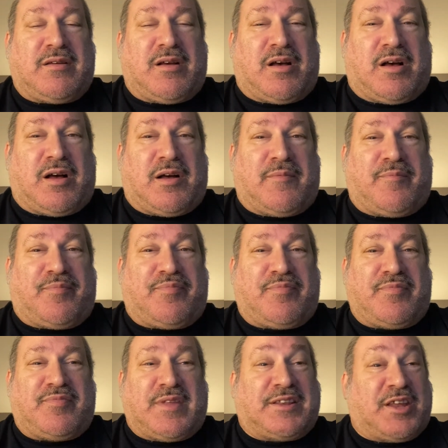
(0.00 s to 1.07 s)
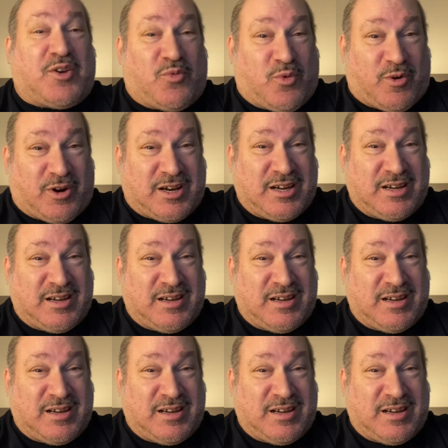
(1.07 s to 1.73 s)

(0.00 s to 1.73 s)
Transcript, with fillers: Um, that didn't work.